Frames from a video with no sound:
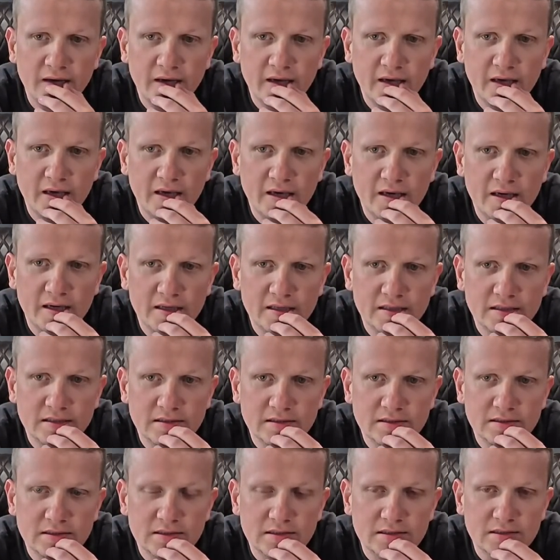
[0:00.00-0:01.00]

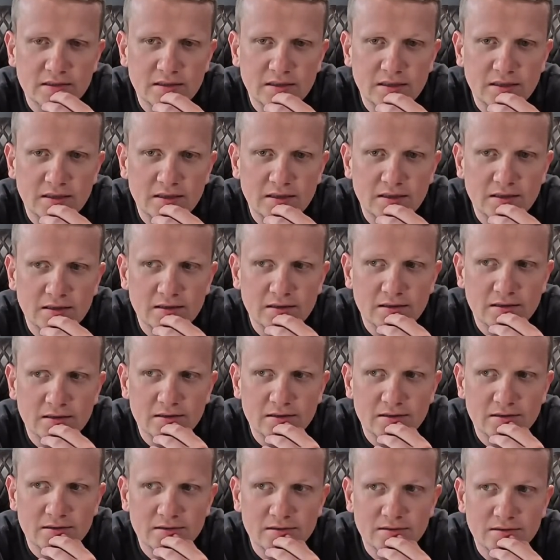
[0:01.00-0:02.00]
and
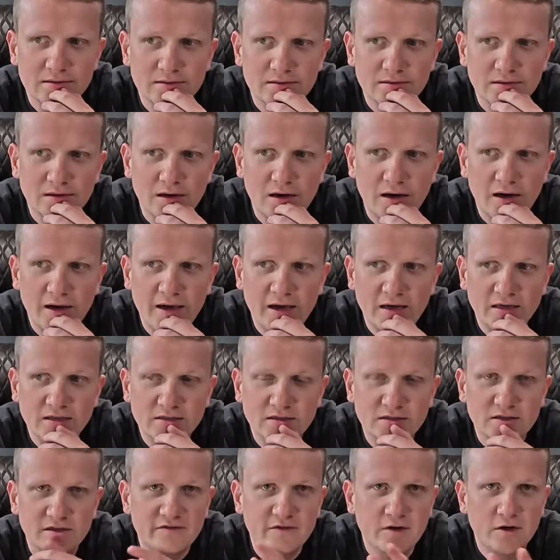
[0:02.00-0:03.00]
I
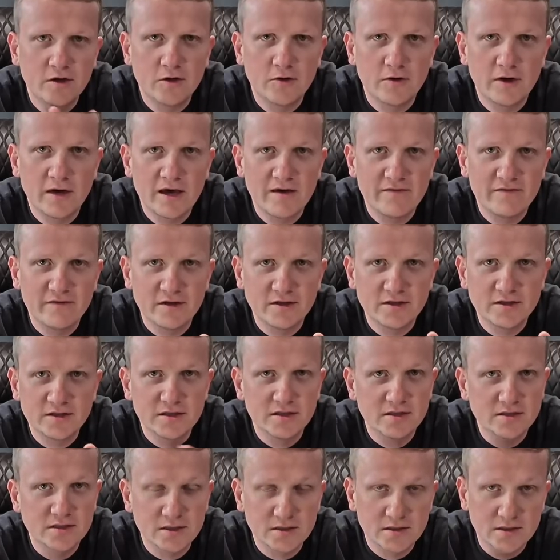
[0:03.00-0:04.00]
actually, if you don't know what
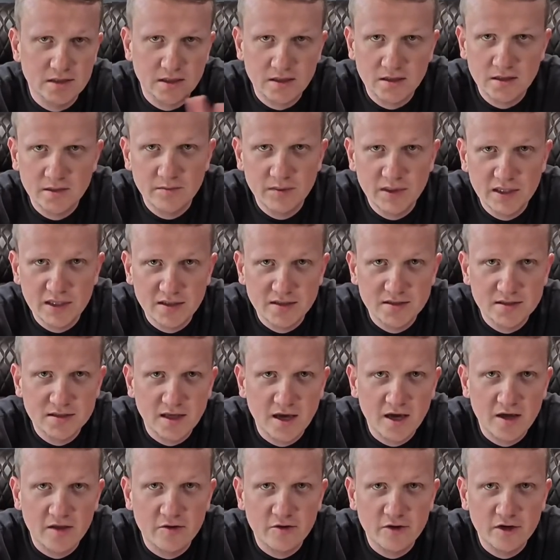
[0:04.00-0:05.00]
Hamvention is, it's like the biggest
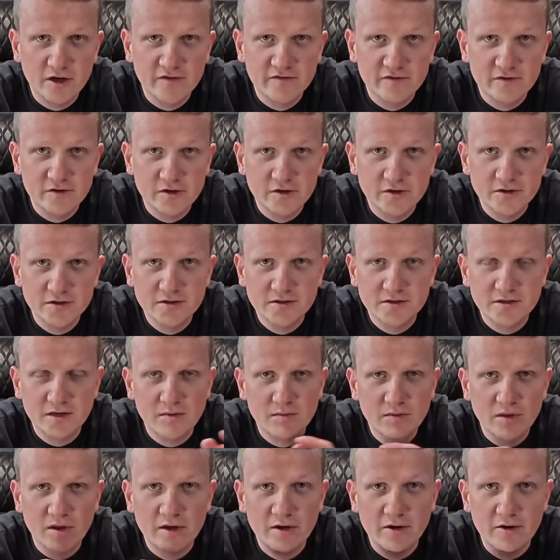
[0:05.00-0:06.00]
gathering of nerds
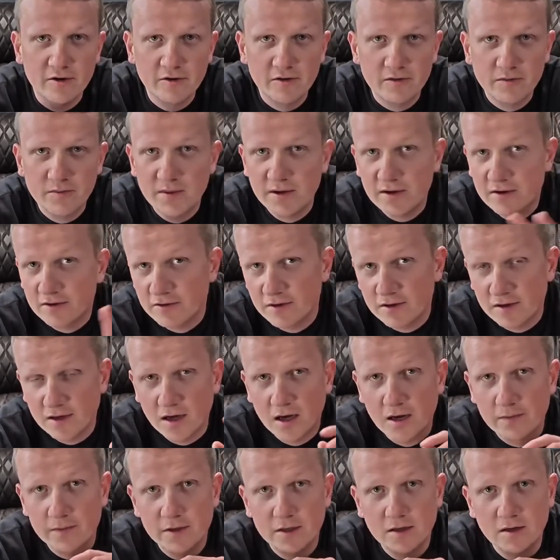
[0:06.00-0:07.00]
on planet Earth, bigger than
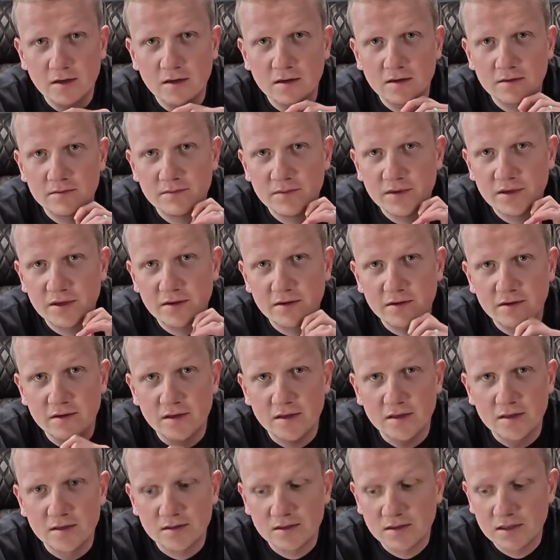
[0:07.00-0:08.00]
Comic Con, bigger
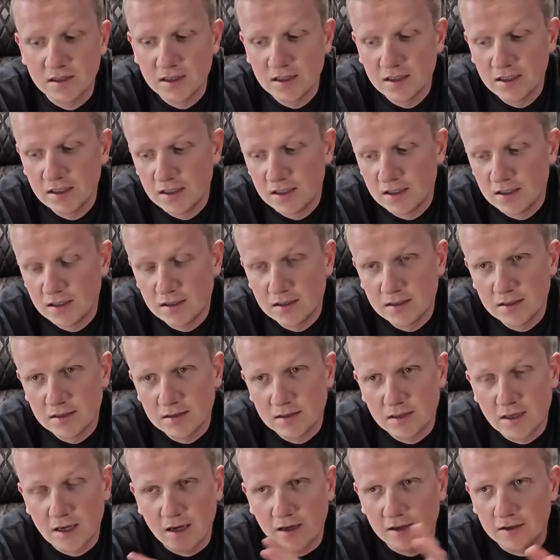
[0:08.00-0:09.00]
than
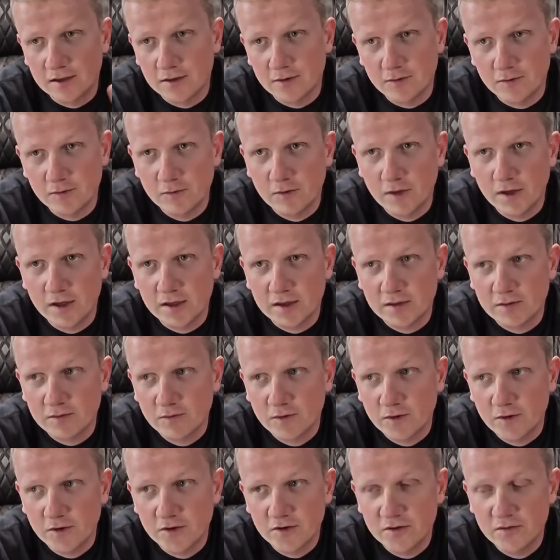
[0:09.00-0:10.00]
I don't know, like
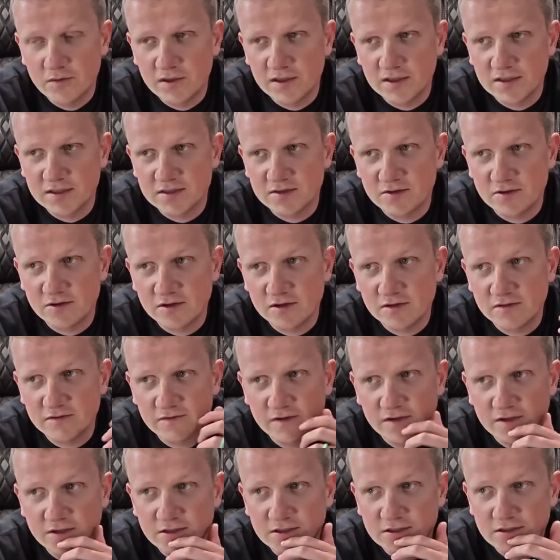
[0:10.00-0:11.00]
what are the biggest nerd
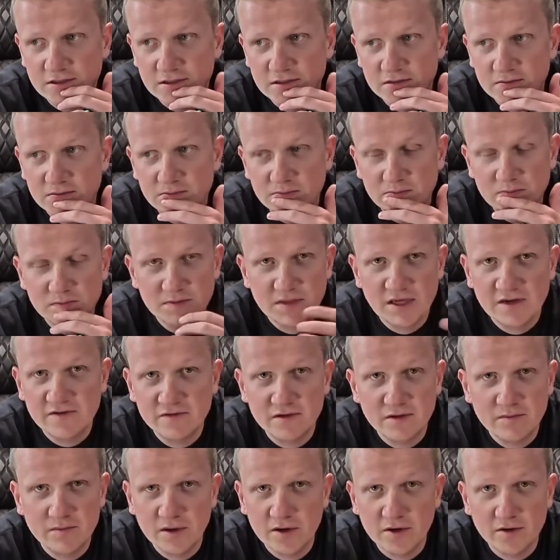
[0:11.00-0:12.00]
conventions?
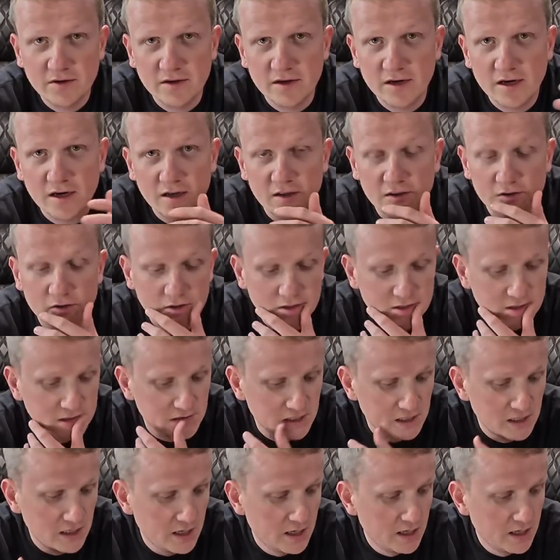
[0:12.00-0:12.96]
Definitely bigger than any of those.